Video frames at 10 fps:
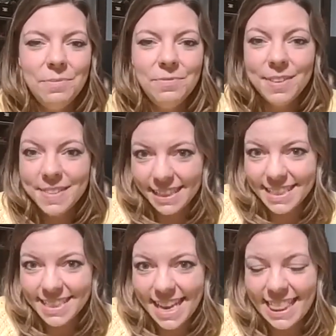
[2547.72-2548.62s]

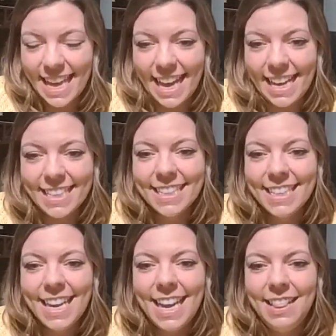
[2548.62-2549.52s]
facilitate that,
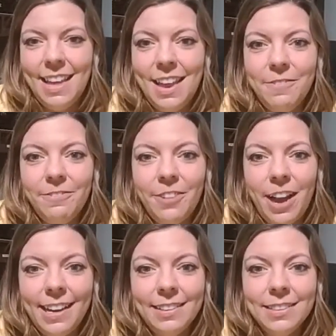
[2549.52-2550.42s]
and then
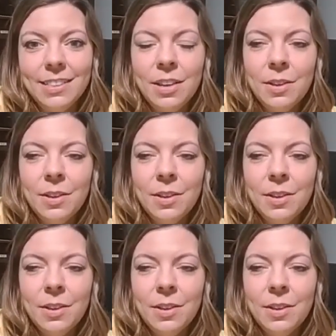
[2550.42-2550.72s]
find